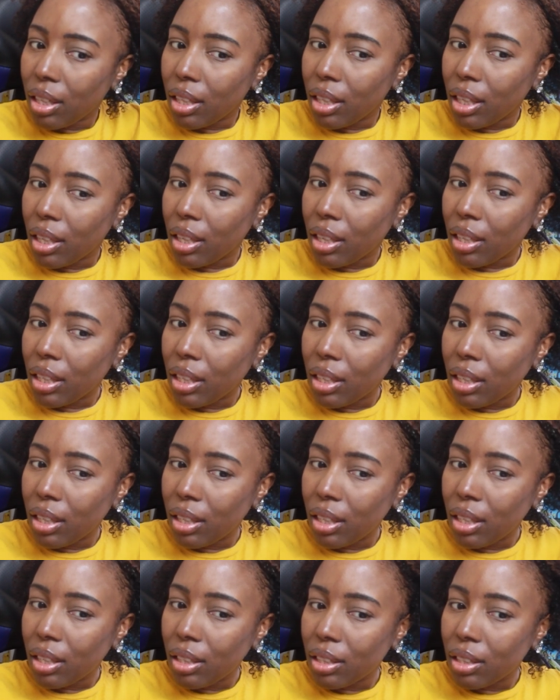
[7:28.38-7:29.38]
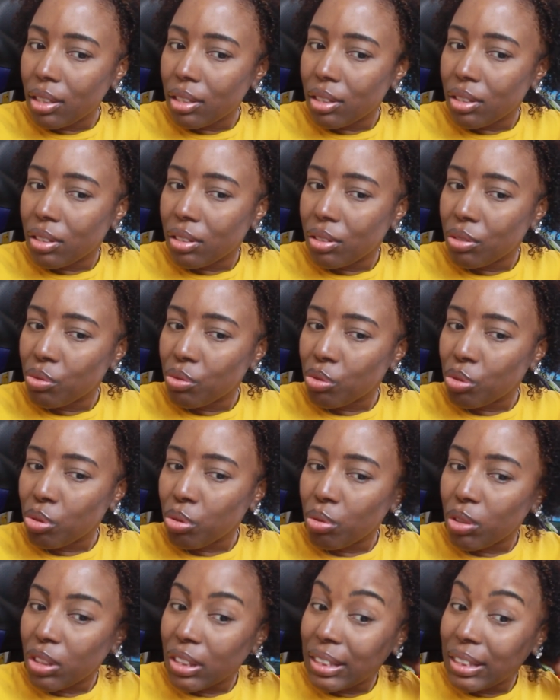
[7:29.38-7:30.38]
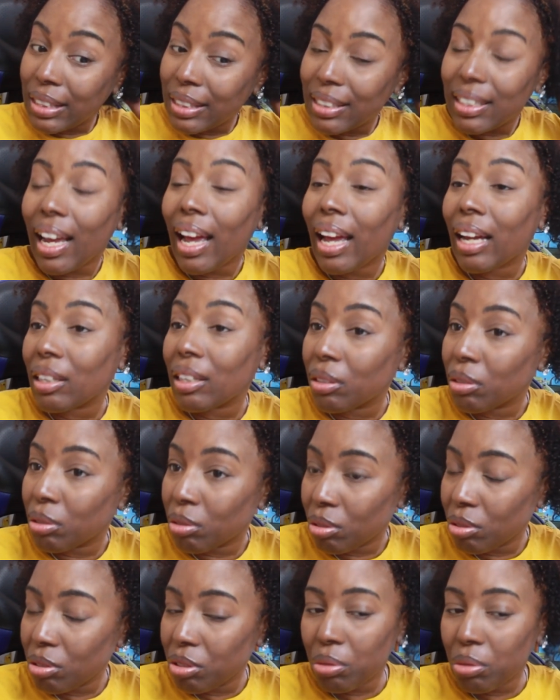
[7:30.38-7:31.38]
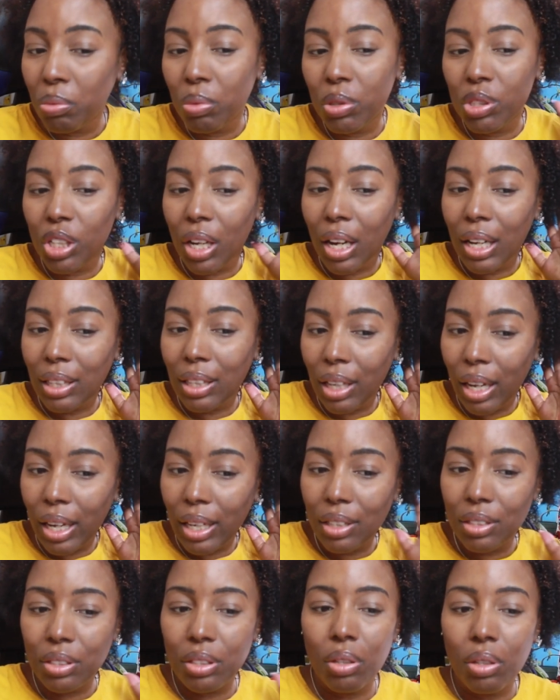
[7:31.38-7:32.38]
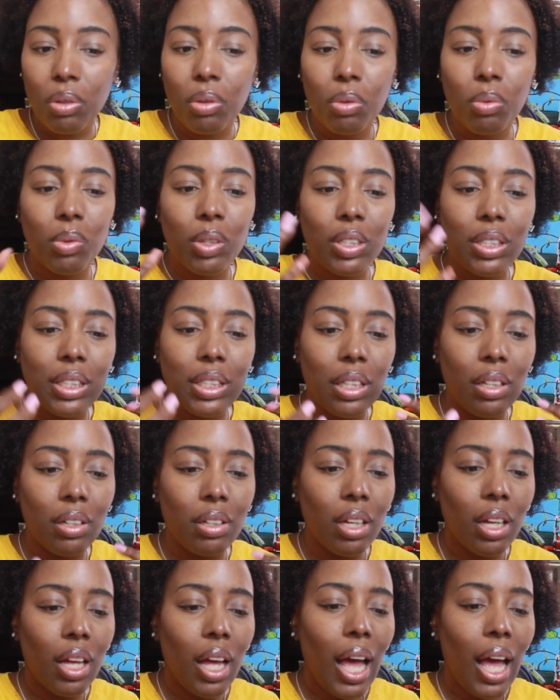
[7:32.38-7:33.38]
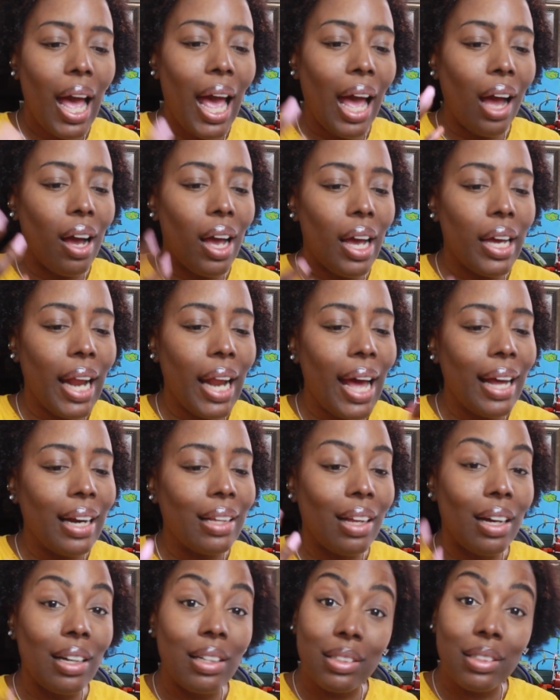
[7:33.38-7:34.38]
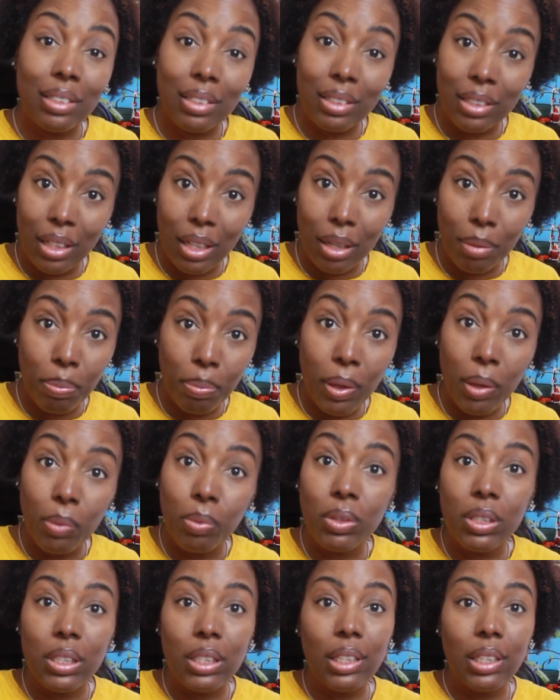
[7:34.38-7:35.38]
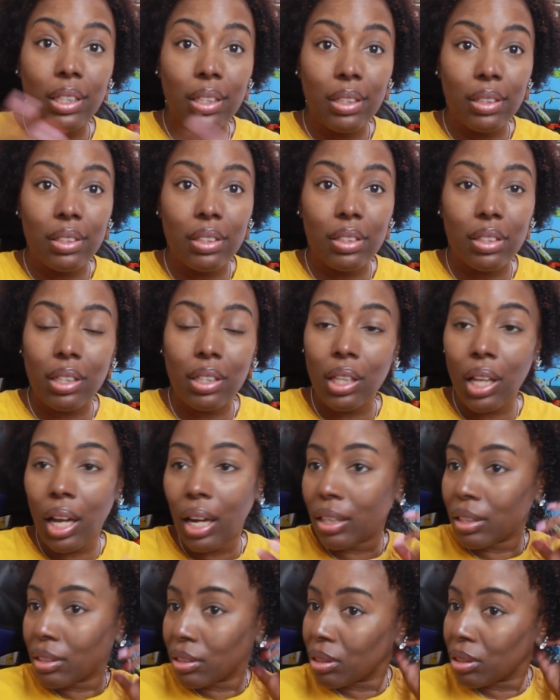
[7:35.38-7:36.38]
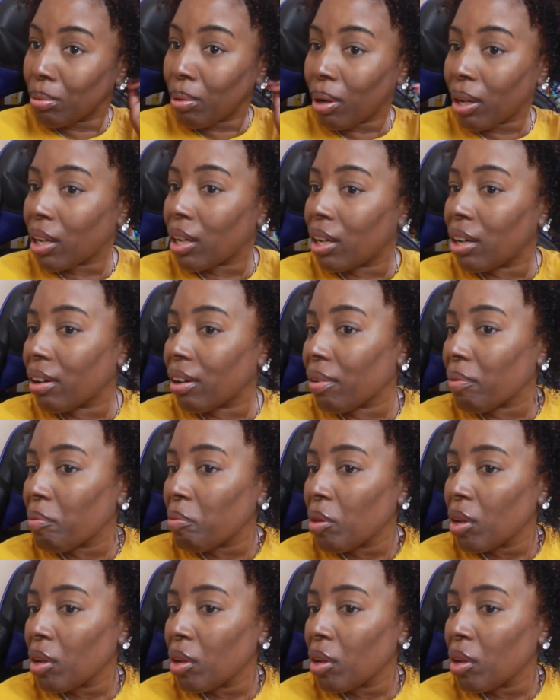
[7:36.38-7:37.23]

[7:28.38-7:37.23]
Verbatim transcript: it is truly detangled, which I like. So it had a lot of slip. It was easy to glide into my hair.